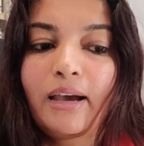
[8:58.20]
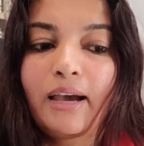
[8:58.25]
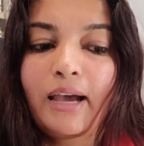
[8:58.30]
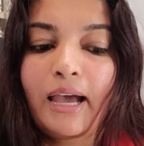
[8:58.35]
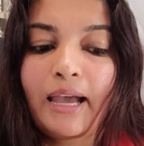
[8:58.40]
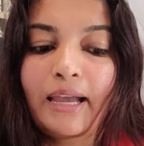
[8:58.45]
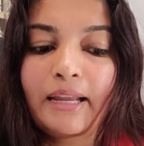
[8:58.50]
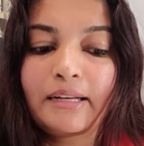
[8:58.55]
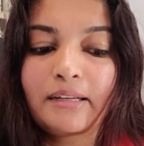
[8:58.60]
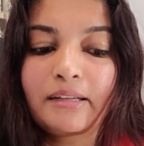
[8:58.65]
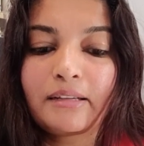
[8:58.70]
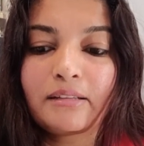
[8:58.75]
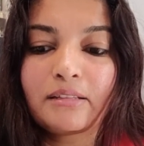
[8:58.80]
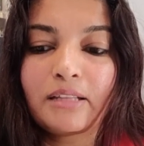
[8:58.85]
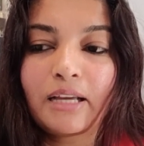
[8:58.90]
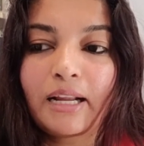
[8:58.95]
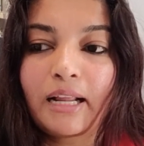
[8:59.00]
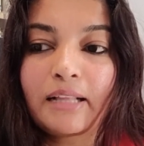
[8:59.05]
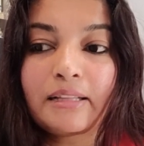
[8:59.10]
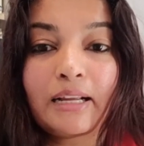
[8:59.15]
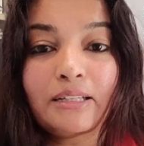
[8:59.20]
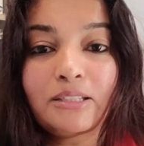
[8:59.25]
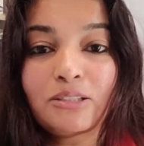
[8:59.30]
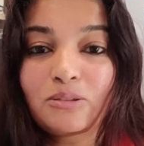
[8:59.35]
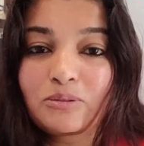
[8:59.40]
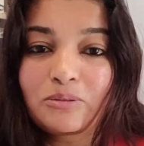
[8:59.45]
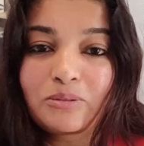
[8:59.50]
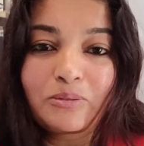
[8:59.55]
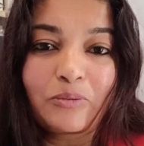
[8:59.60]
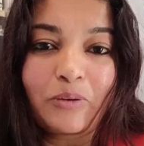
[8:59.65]
And
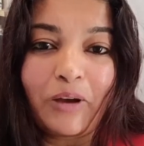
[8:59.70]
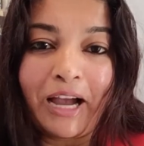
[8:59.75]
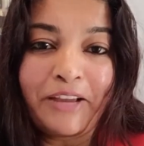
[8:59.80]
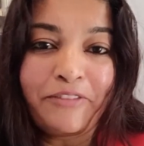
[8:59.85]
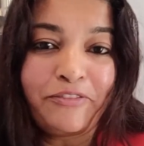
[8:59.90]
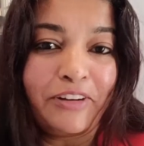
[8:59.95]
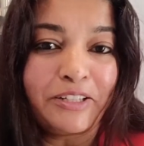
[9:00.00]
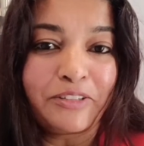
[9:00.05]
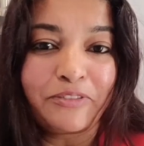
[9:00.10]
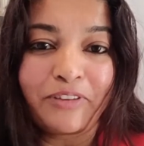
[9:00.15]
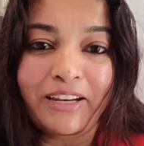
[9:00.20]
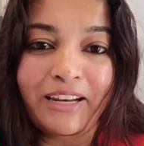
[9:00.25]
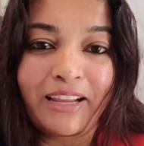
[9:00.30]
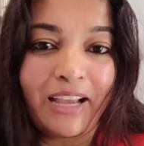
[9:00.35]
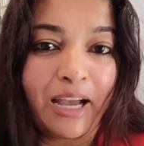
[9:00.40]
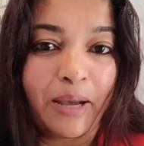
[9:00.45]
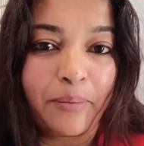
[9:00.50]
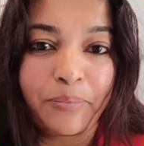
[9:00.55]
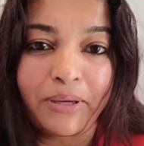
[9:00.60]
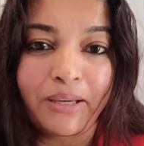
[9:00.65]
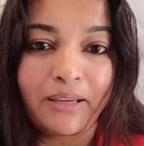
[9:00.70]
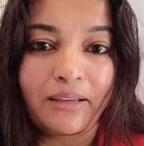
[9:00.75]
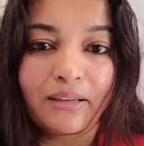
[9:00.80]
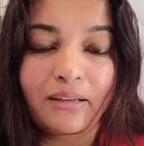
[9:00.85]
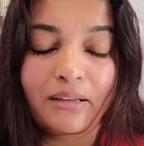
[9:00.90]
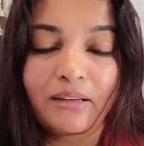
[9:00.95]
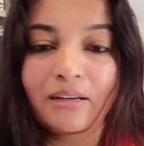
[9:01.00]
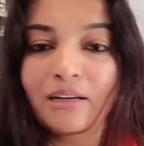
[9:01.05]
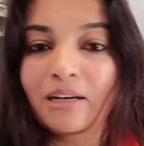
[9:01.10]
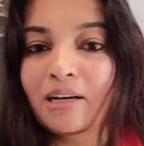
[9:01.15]
that's I felt very happy
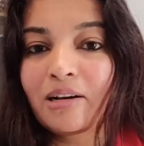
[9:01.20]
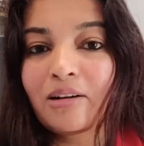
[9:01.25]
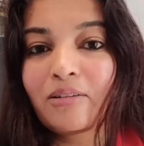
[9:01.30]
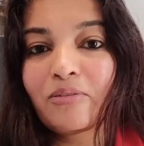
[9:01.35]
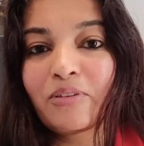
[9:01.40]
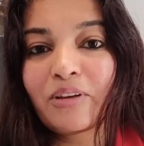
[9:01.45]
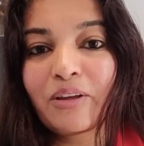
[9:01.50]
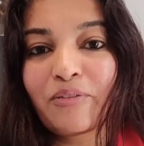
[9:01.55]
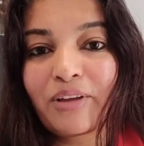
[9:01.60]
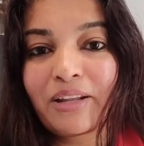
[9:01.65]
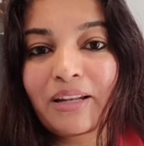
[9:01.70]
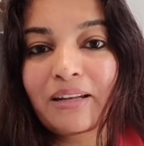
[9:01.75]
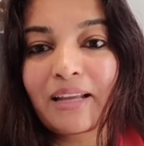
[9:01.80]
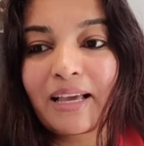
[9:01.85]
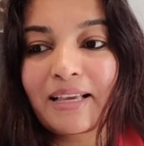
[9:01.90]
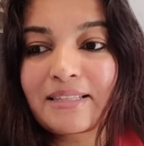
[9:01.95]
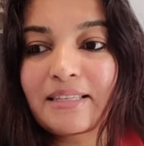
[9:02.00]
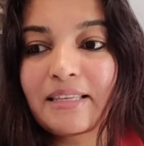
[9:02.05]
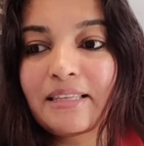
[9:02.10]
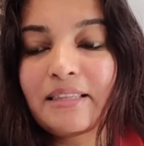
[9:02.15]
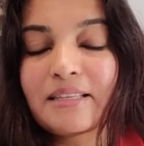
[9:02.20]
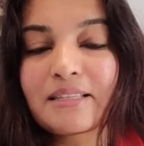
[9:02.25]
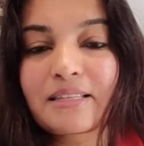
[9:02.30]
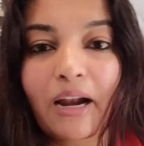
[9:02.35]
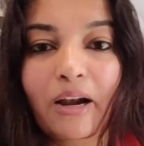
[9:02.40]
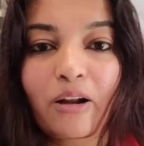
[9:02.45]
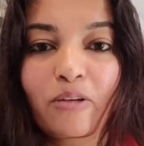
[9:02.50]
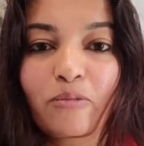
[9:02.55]
when I see these kind